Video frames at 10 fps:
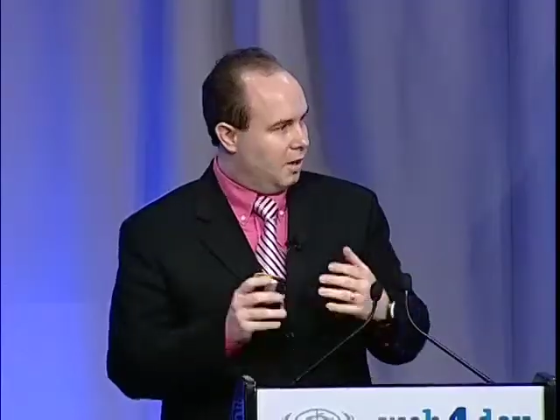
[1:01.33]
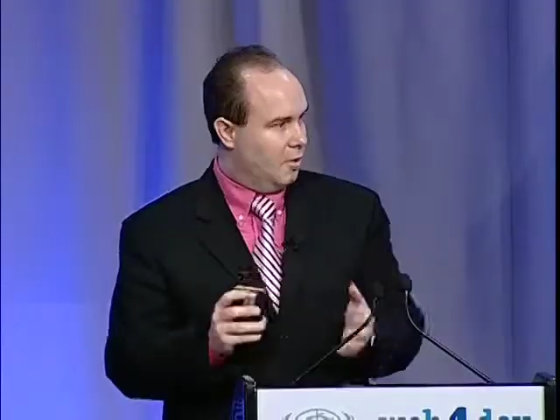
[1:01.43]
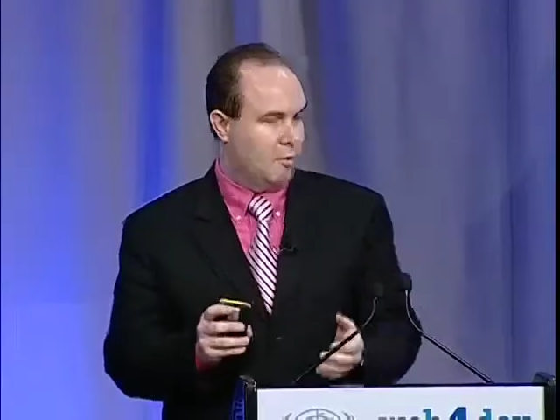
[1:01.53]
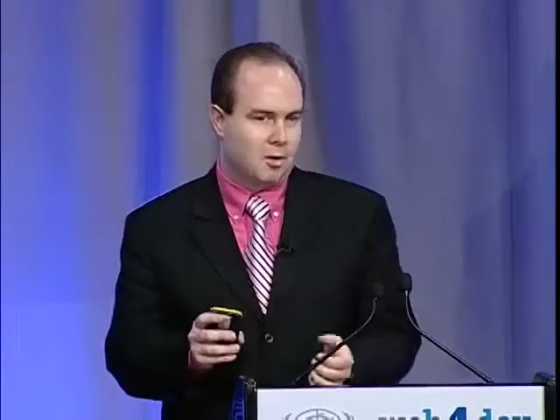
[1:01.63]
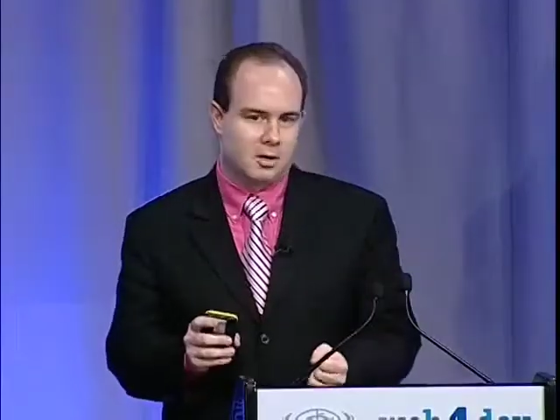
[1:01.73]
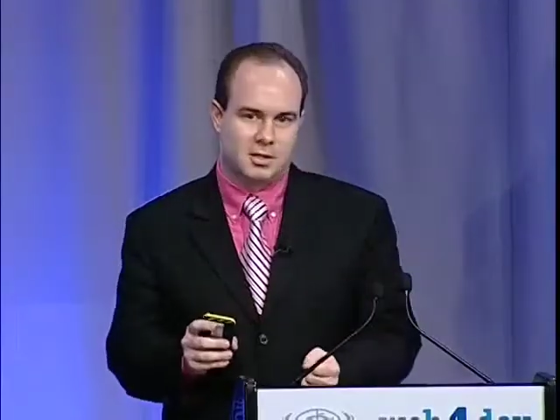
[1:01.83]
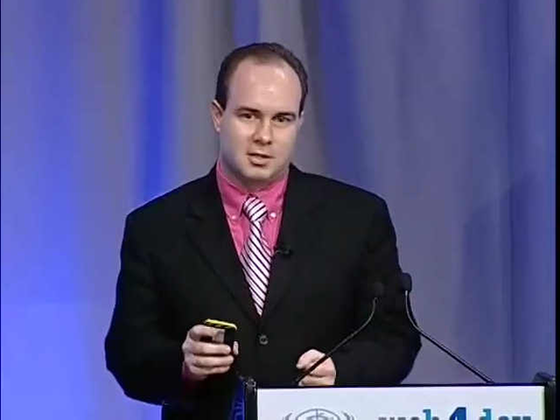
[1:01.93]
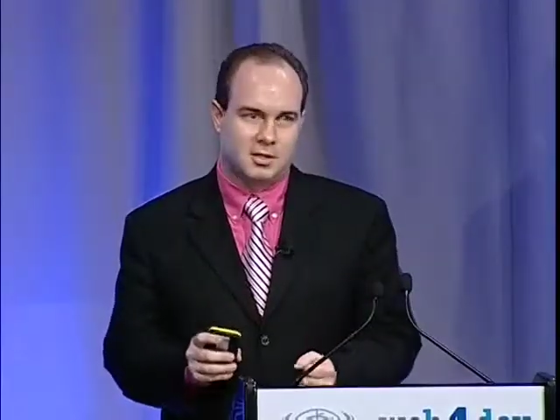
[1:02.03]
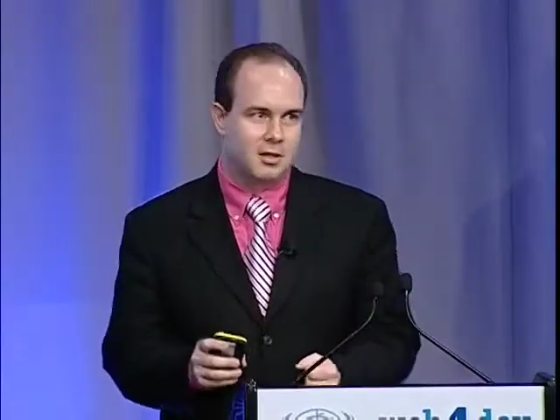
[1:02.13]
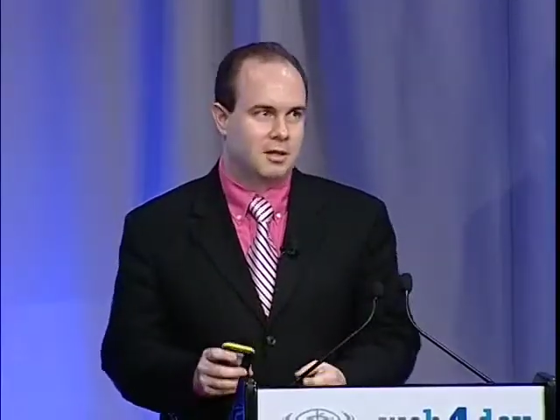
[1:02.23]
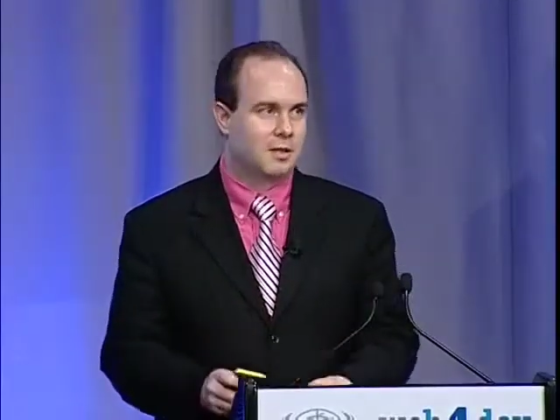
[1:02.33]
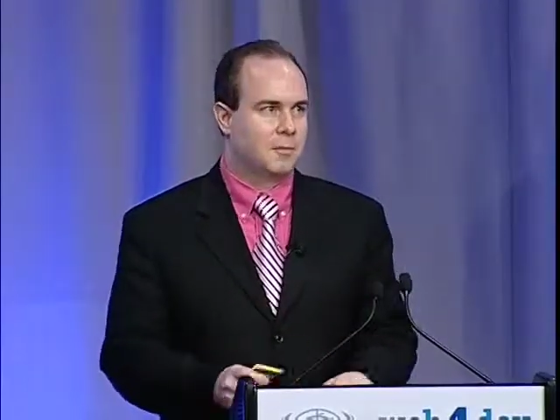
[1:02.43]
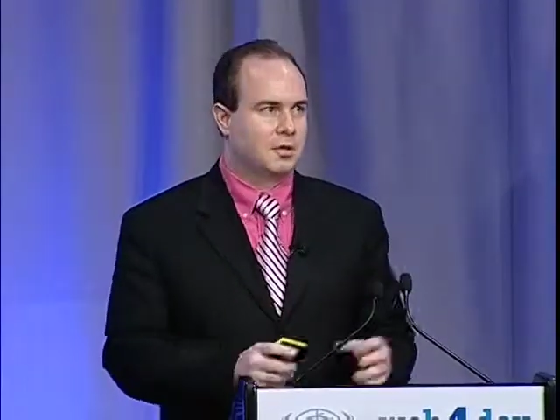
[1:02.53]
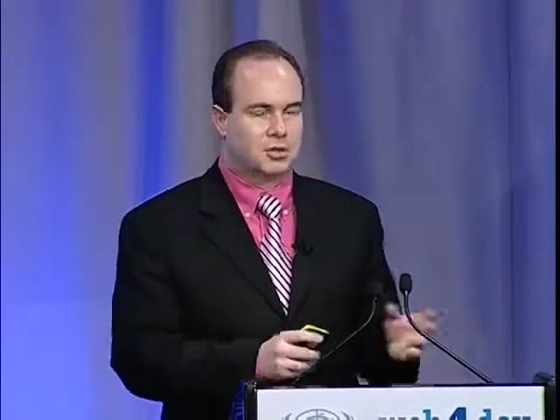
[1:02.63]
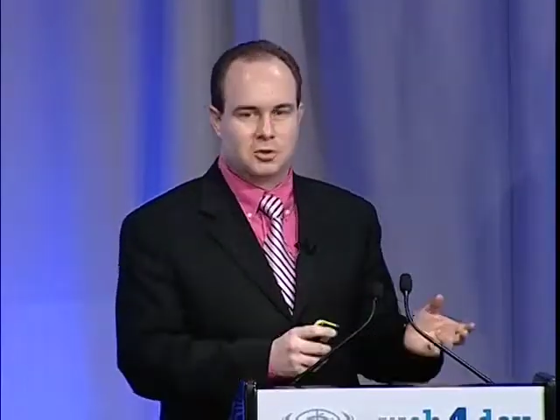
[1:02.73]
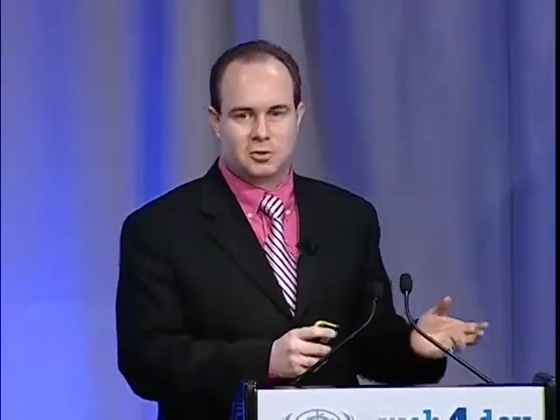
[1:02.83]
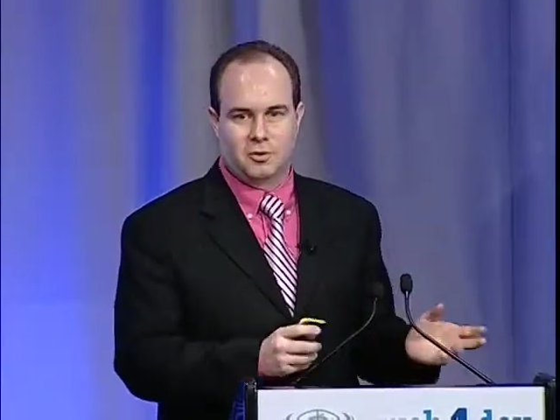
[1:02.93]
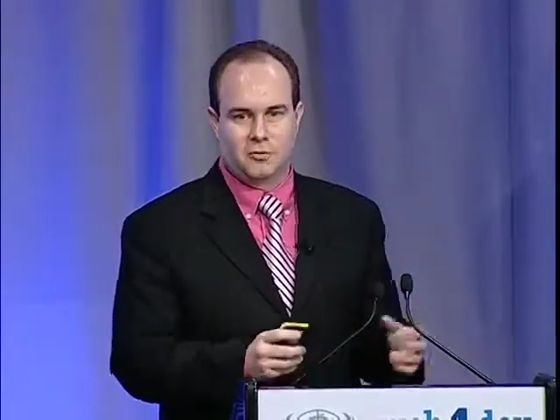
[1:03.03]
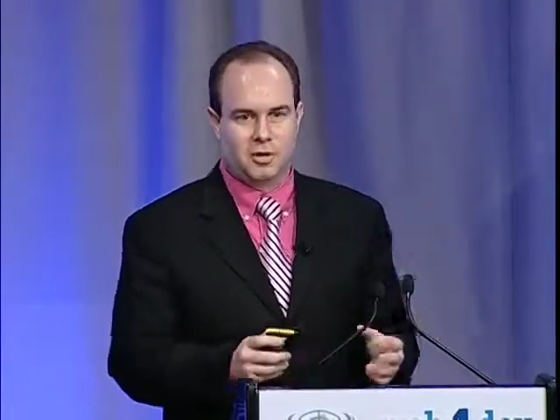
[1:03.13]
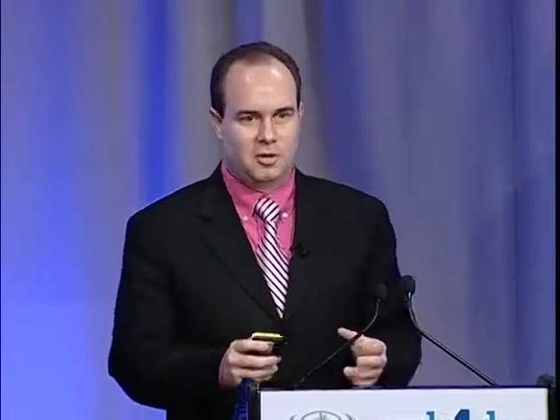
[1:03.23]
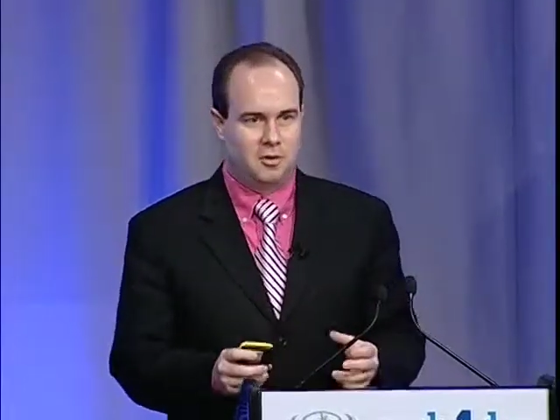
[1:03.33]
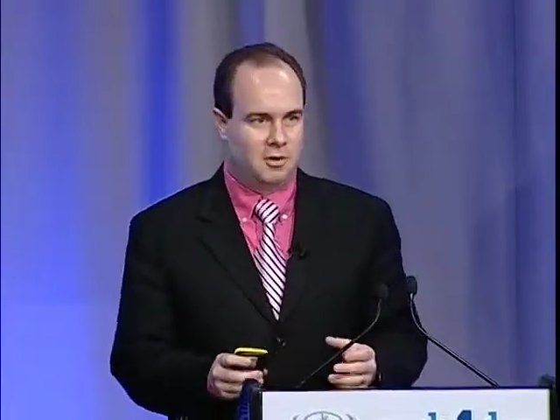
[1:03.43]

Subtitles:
how it works. And then I'm going to show a short video